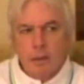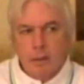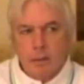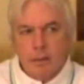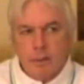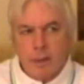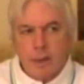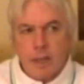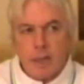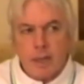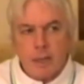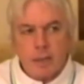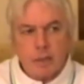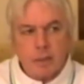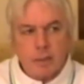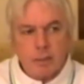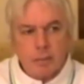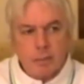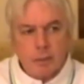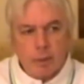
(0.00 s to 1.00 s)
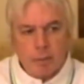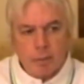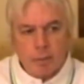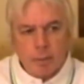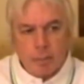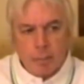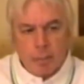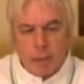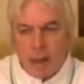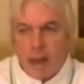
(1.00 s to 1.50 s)
The thing is,
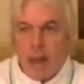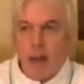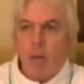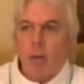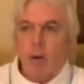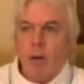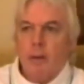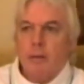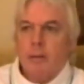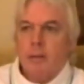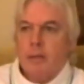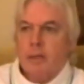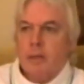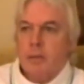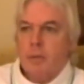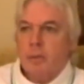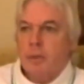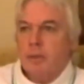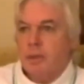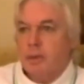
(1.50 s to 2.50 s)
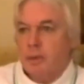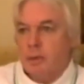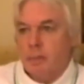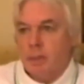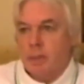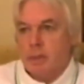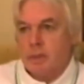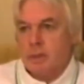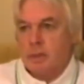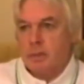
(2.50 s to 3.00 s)
the power is with
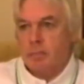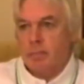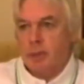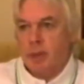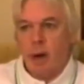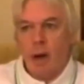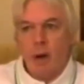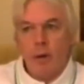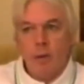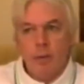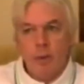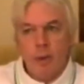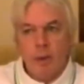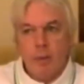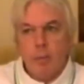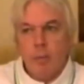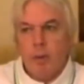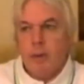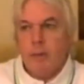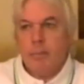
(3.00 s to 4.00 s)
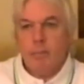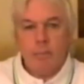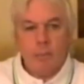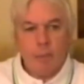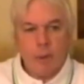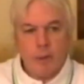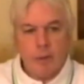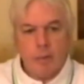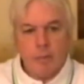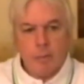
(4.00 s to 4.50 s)
humans, but only
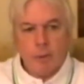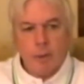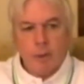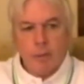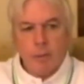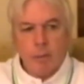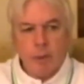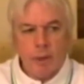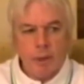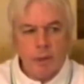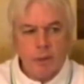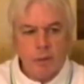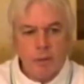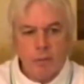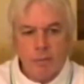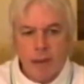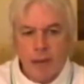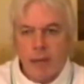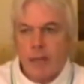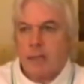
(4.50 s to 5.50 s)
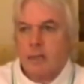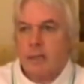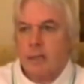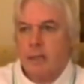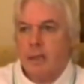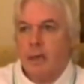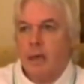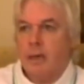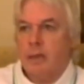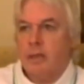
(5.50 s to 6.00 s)
when
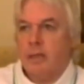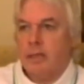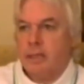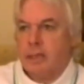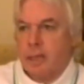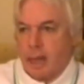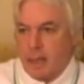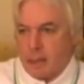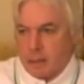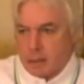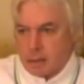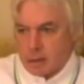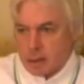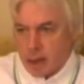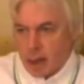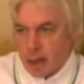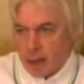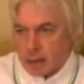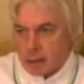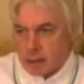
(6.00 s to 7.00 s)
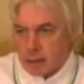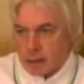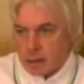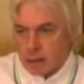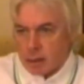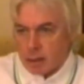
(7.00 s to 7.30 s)
humanity understands that.